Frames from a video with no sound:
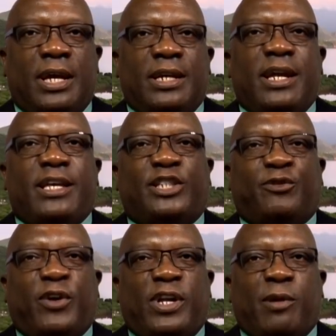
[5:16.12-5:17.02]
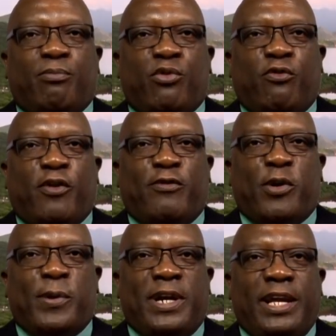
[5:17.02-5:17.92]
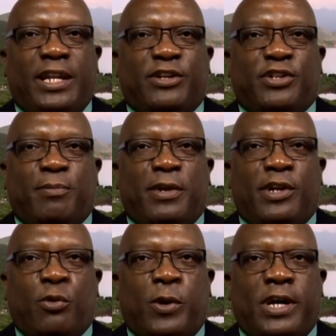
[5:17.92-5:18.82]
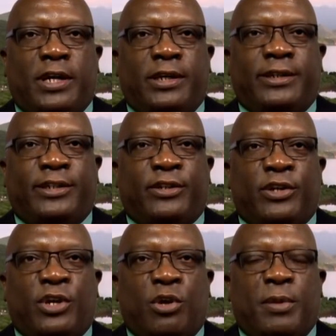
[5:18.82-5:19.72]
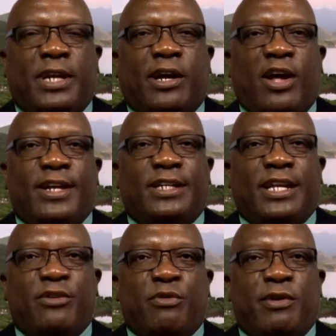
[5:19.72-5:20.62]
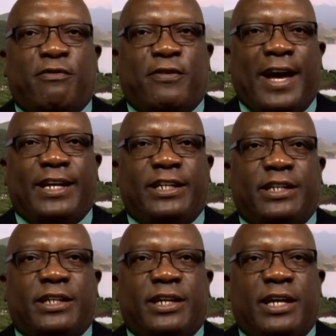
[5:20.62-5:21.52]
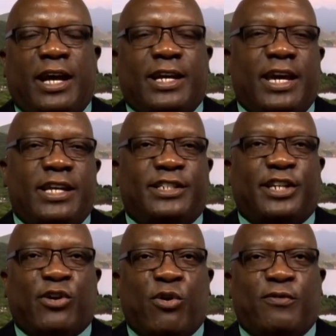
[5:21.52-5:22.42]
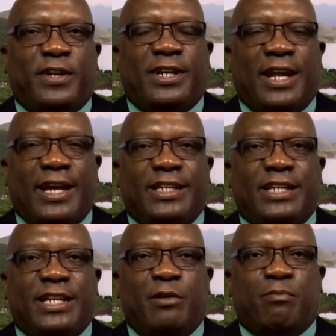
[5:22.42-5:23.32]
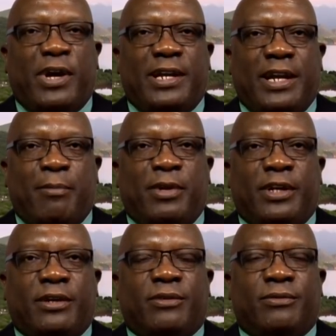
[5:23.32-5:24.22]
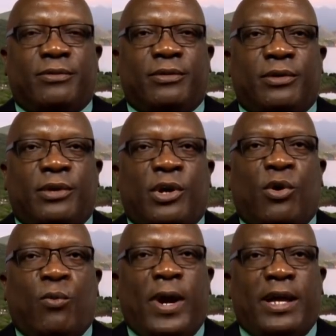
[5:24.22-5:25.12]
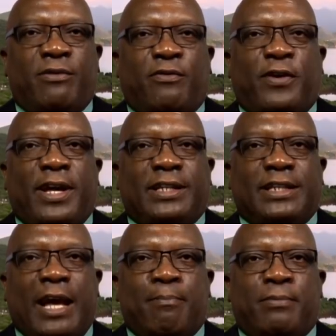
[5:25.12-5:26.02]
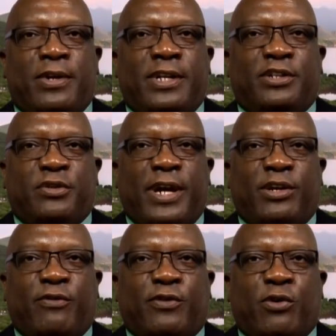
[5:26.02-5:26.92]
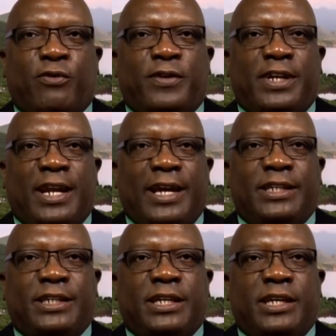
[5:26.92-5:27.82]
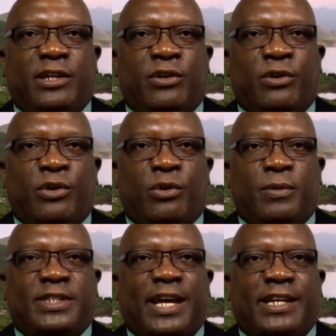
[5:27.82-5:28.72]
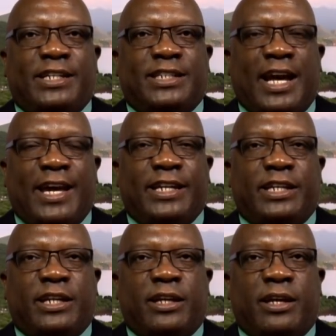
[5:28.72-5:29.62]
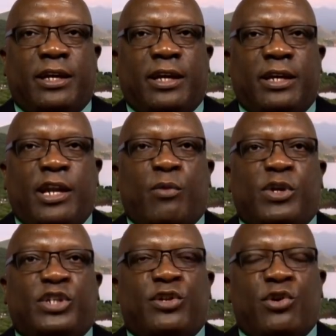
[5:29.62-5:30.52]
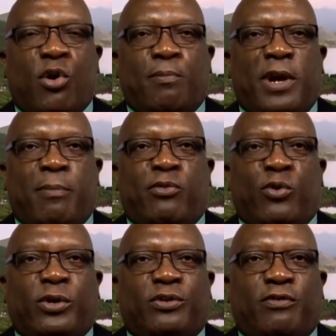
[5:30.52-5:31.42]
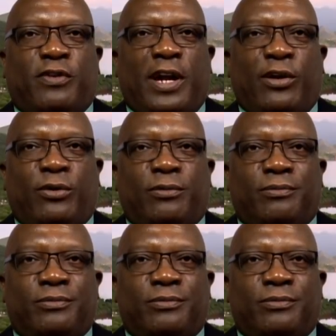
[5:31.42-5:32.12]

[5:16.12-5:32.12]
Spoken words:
There is further proof of our leadership in the world with the continuing fight against the COVID-19 pandemic. When, for example, the threat of COVID-19 was at its height, there was no playbook to follow.